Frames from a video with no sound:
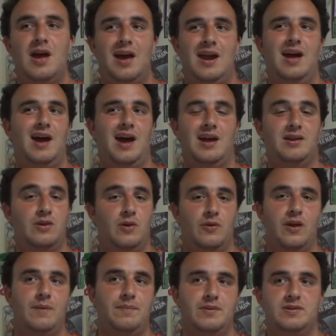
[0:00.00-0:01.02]
And I know
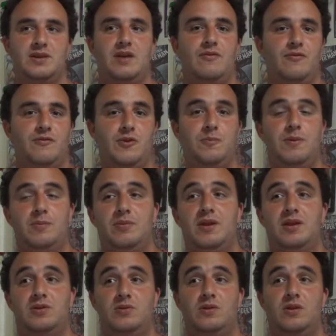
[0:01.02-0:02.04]
that because I have a few people
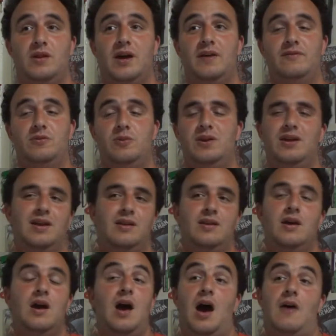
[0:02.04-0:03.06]
that do the live tweeting. And
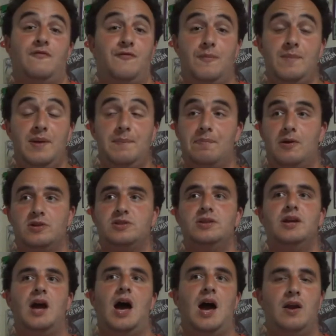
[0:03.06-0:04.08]
for me
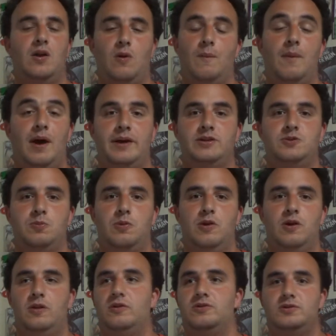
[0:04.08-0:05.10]
personally, I don't mind
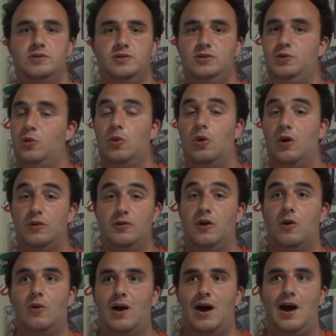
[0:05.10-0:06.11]
spoilers. You all
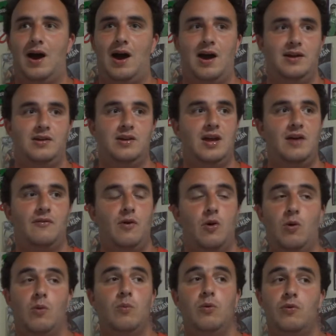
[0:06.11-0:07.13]
know I could have a
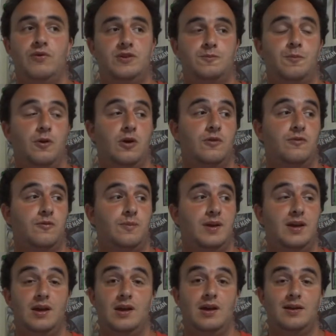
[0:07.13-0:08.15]
whole movie spoiled for
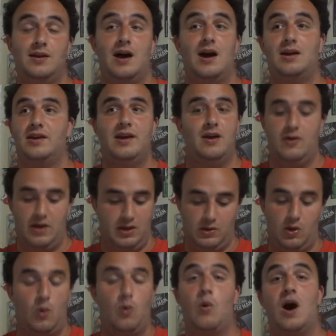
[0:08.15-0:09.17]
me, not care, and
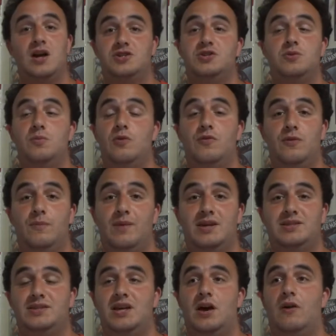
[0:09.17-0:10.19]
go watch the movie
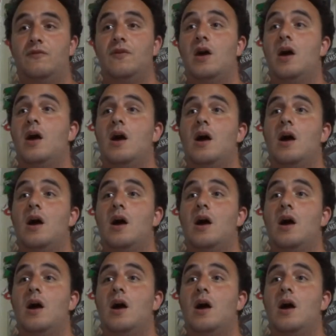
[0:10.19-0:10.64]
myself.